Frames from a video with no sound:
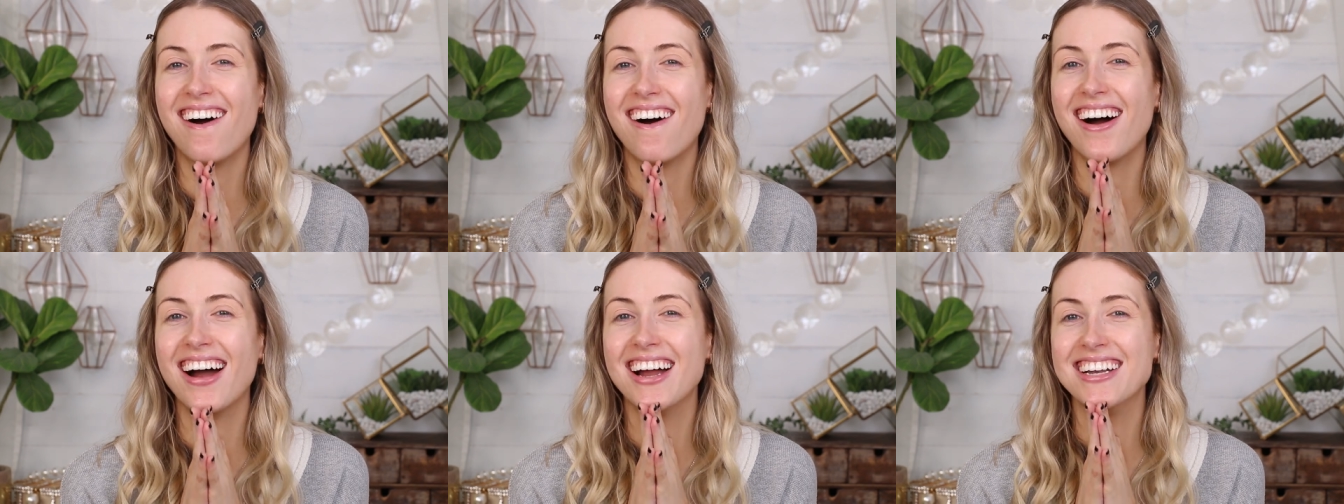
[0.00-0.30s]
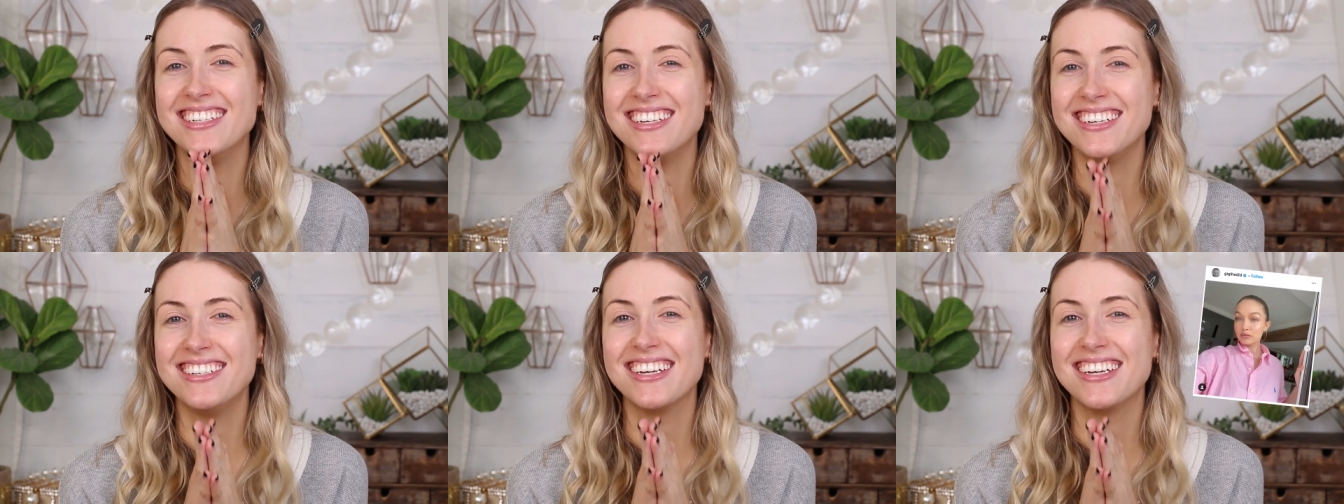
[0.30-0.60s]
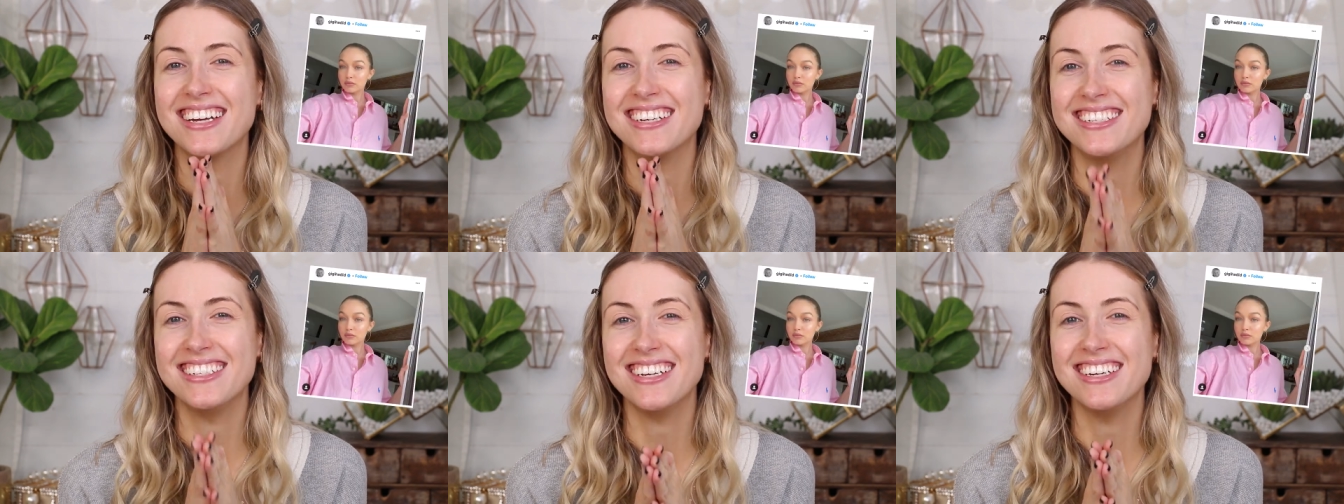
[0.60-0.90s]
on Gigi
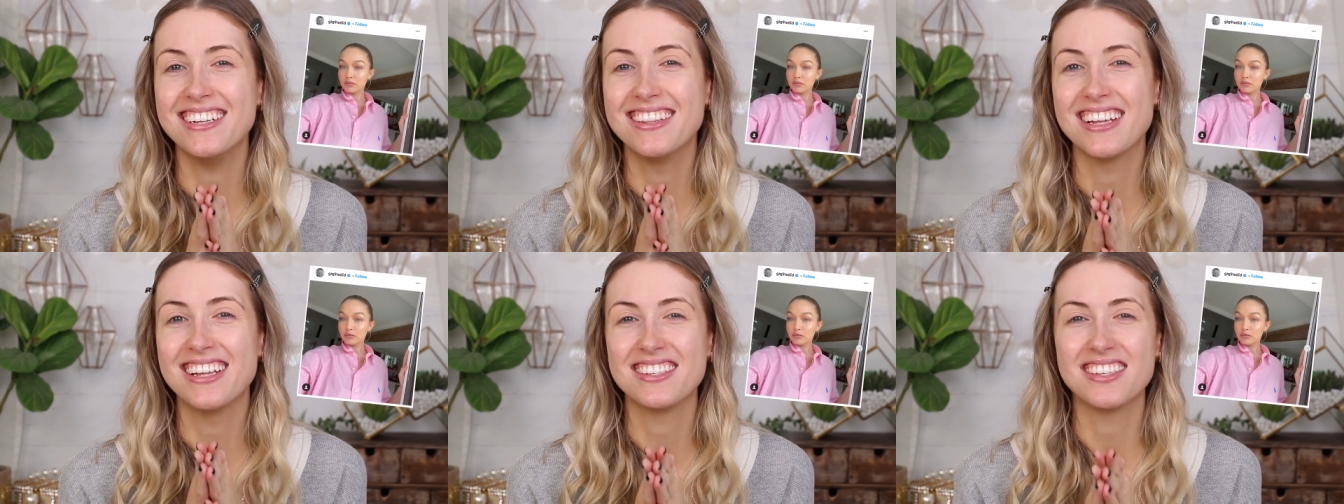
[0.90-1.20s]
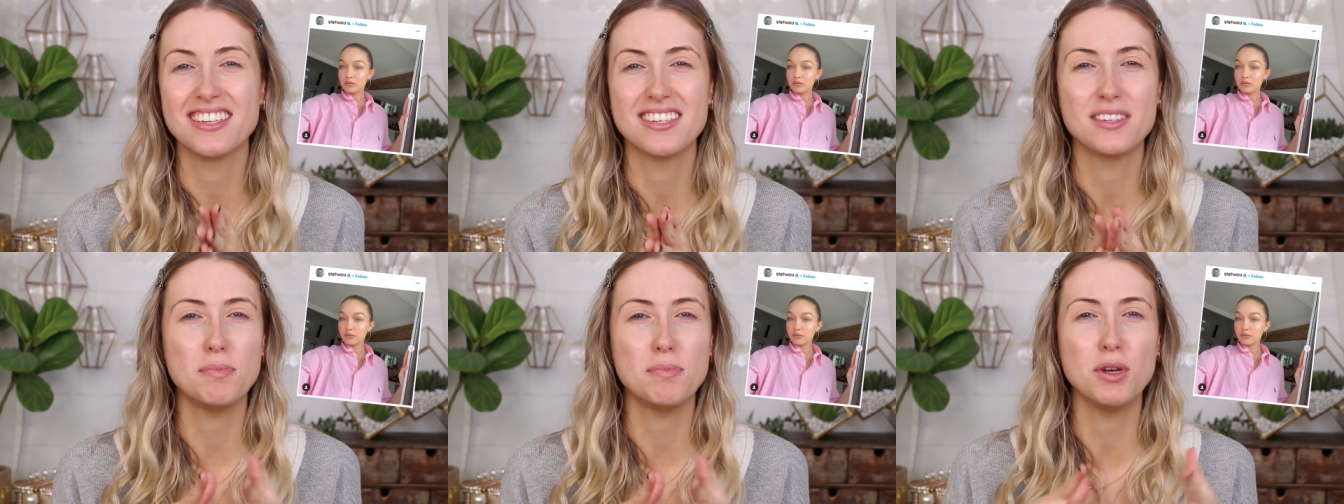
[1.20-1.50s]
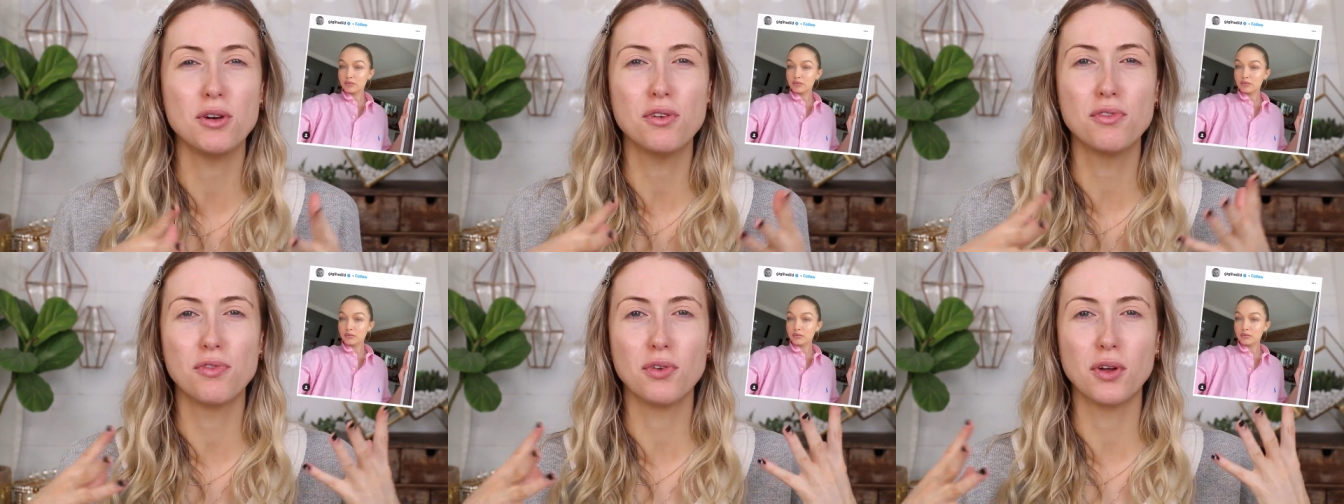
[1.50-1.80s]
Hadid that's this
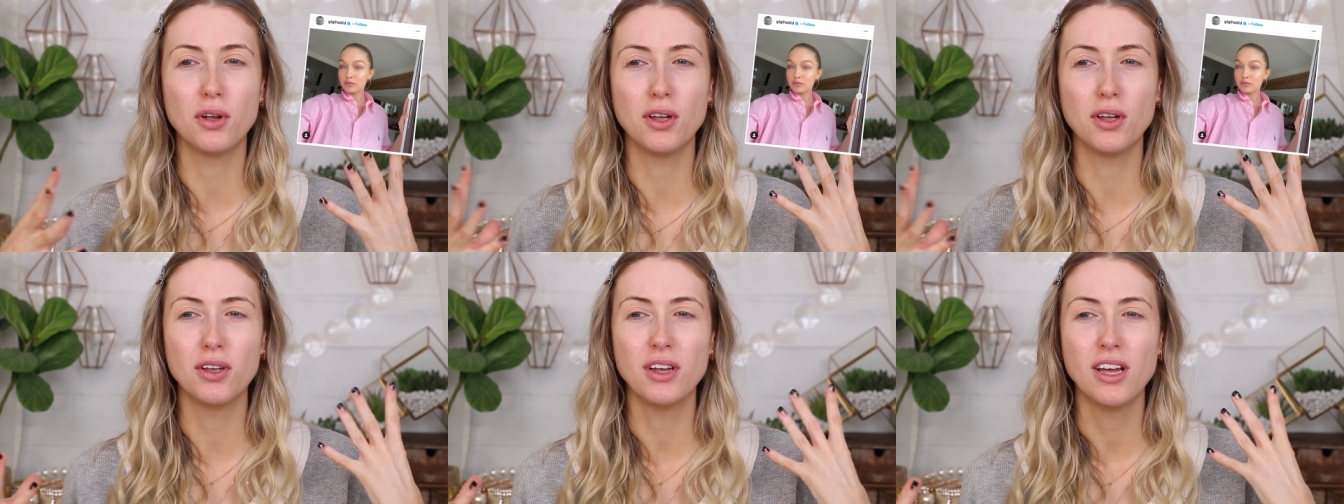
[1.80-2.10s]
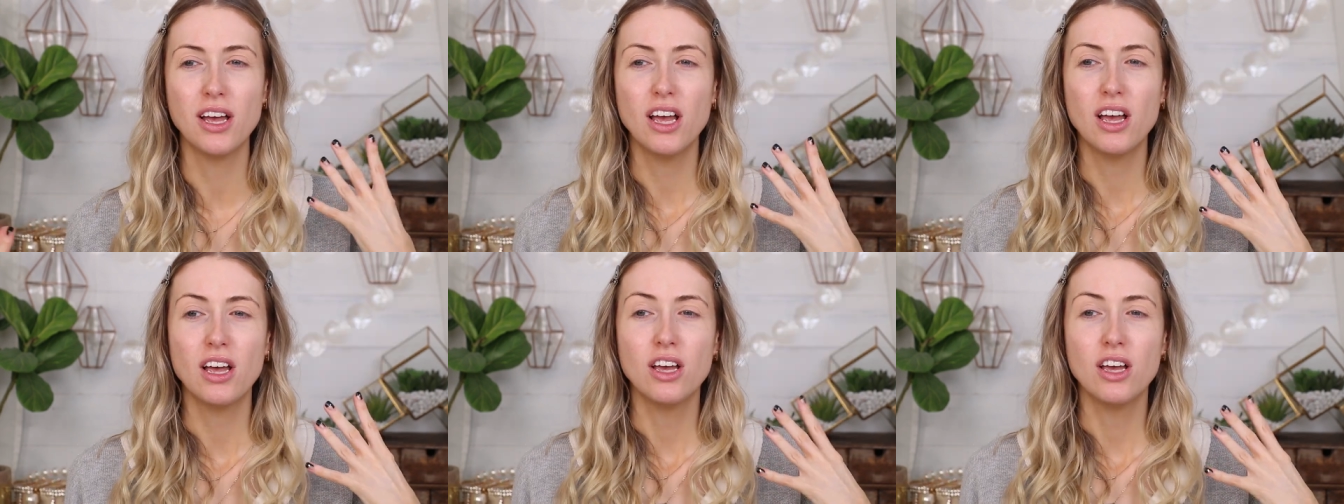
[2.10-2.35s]
beautiful,